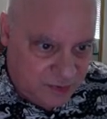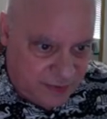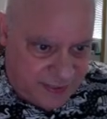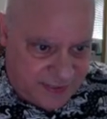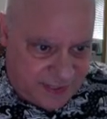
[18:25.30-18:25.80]

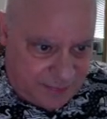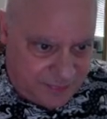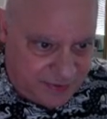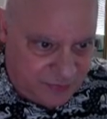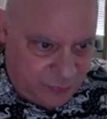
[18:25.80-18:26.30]

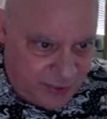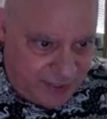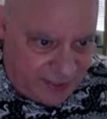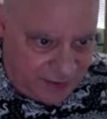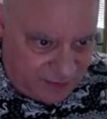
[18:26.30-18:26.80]
except we
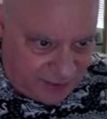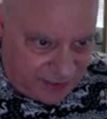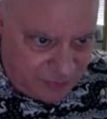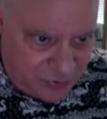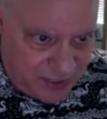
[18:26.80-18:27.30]
get a
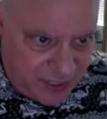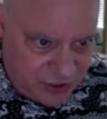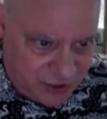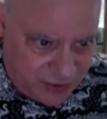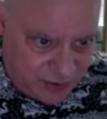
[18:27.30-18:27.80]

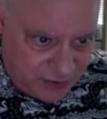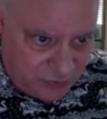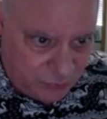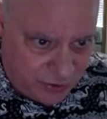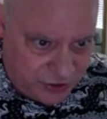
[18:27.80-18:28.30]
mutation
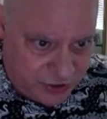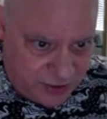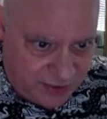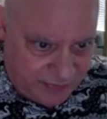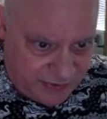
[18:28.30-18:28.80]
which
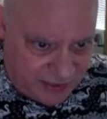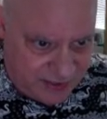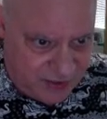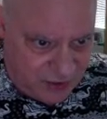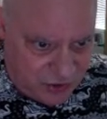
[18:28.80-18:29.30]
gives
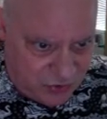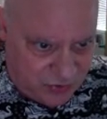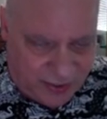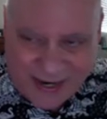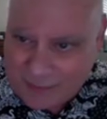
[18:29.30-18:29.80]
us
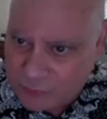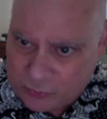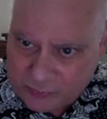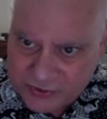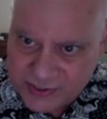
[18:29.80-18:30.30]
an
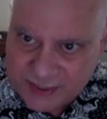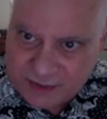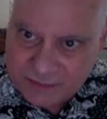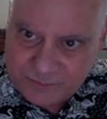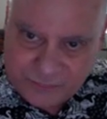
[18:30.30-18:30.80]
abnormal cell.
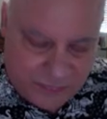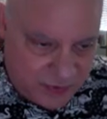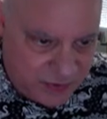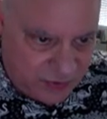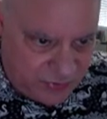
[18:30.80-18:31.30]

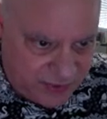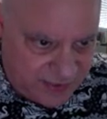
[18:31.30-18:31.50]
So this